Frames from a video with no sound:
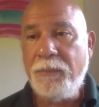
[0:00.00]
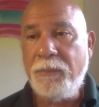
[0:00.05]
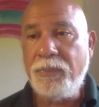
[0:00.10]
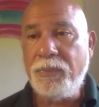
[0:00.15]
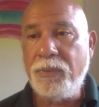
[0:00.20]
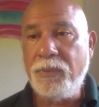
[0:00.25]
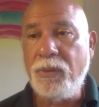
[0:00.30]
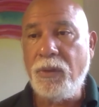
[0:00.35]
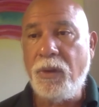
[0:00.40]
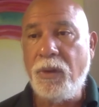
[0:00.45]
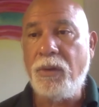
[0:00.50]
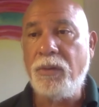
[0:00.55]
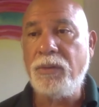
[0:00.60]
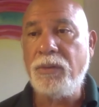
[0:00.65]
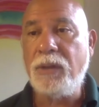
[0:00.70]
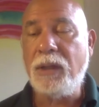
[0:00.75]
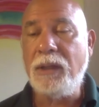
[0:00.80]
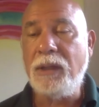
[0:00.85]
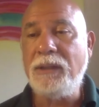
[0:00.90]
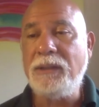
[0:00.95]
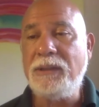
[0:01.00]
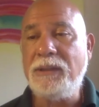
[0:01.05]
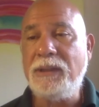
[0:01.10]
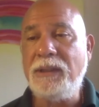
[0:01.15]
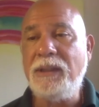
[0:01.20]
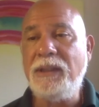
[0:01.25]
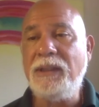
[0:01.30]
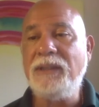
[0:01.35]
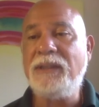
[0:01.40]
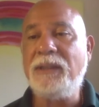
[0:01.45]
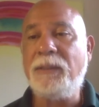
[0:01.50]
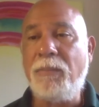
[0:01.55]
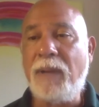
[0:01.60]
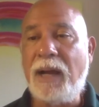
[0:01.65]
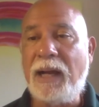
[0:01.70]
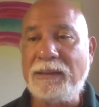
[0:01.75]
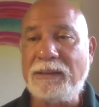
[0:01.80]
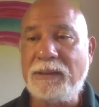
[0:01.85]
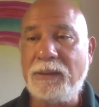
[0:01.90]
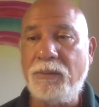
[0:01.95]
know it is a
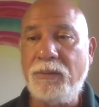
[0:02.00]
must.